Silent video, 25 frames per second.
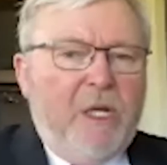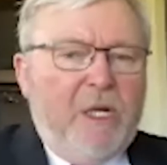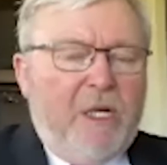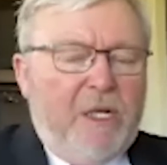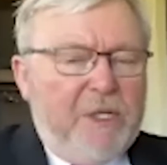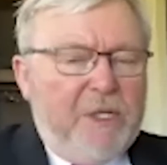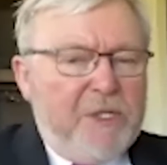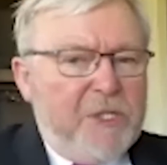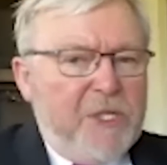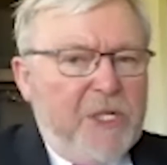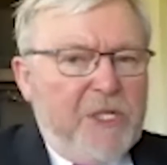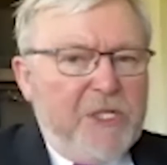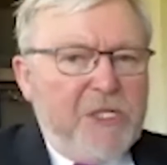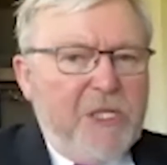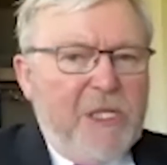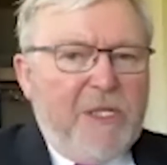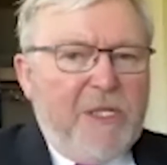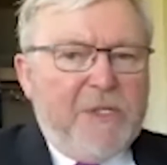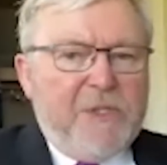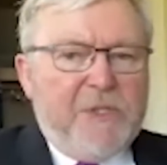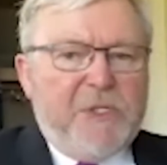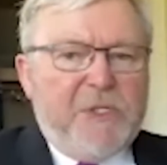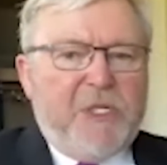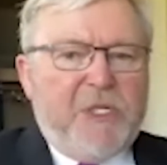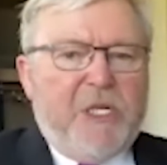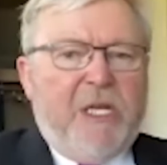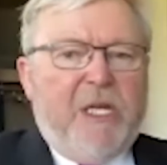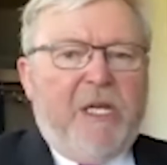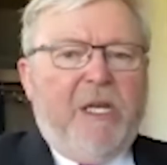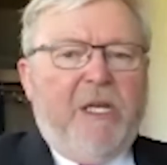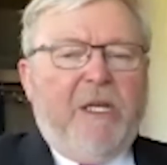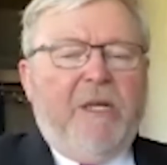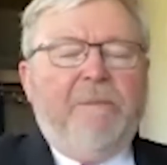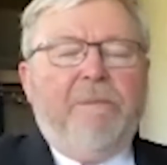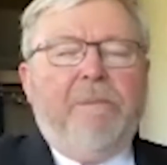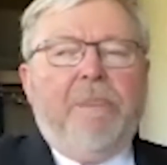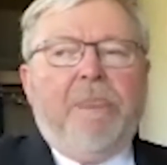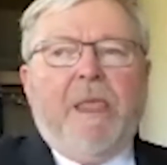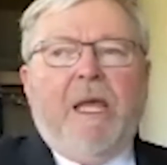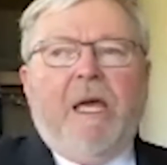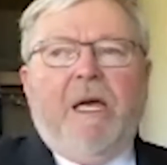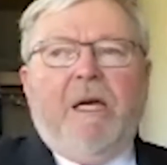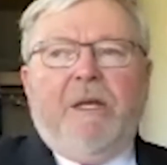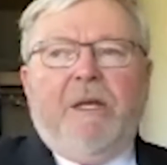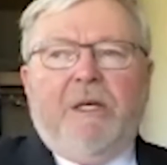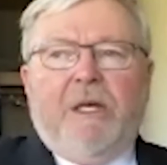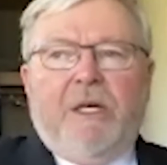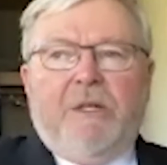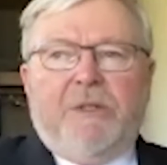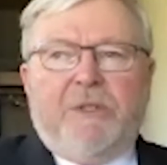And essentially, it's saying
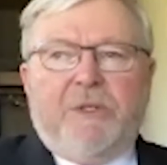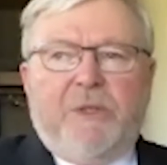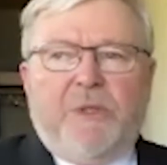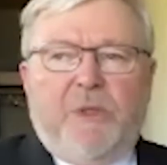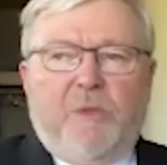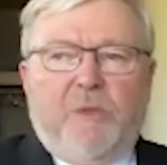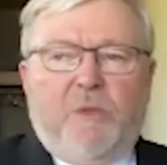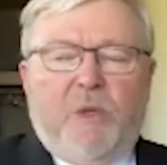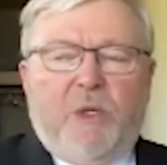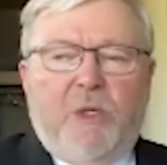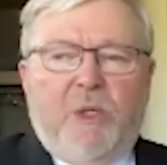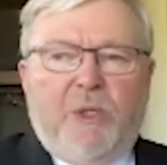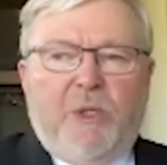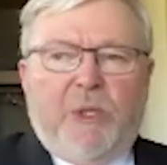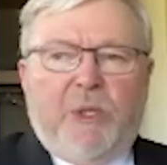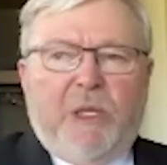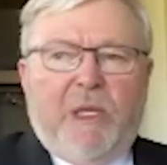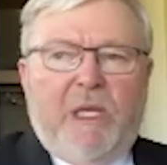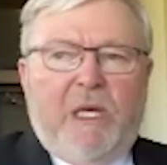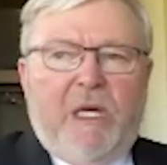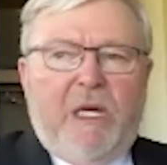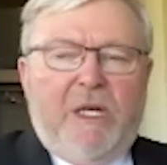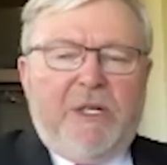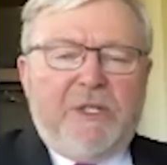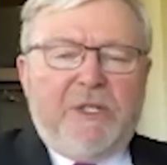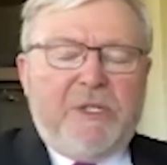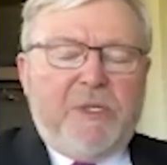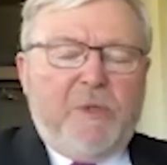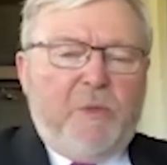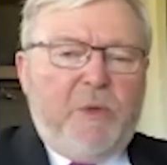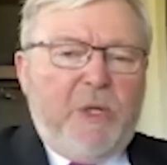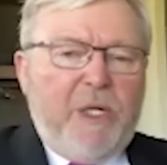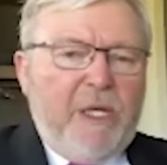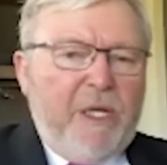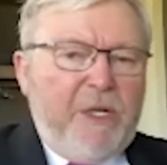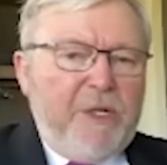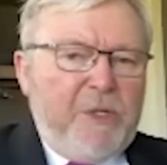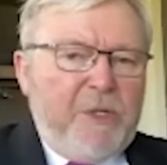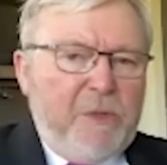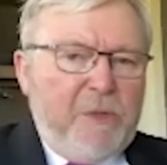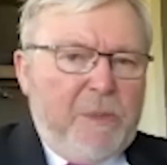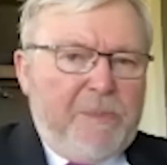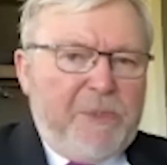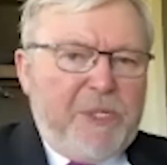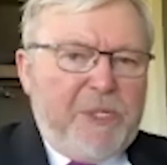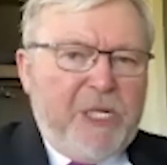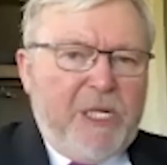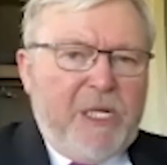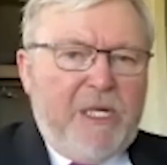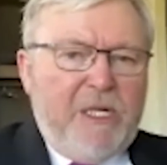to the world at large that we're going to
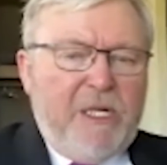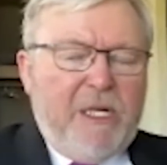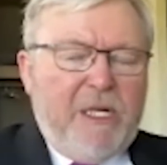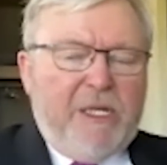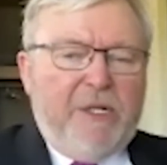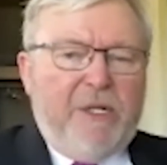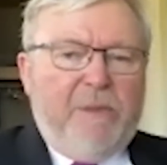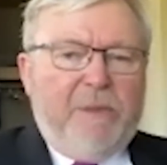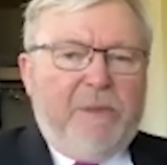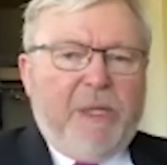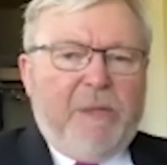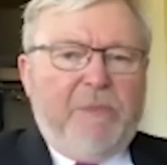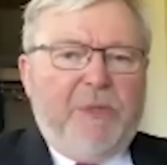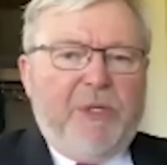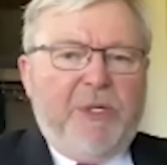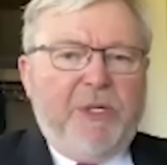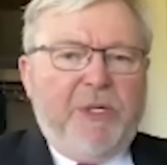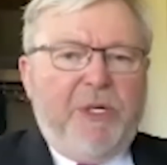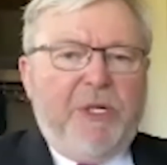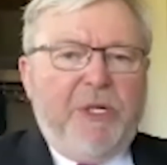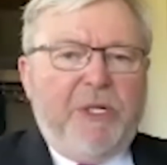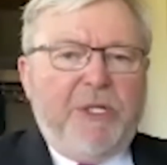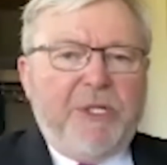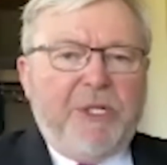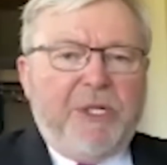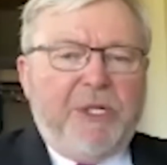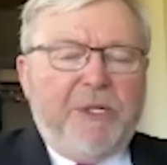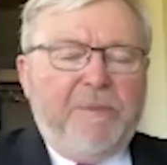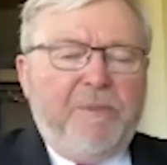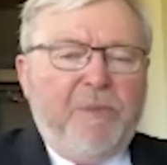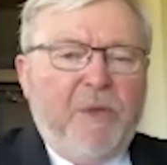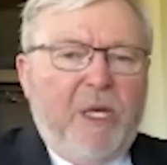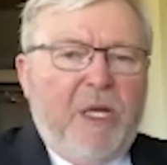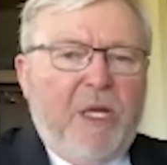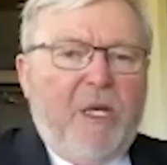obtain economic modernity,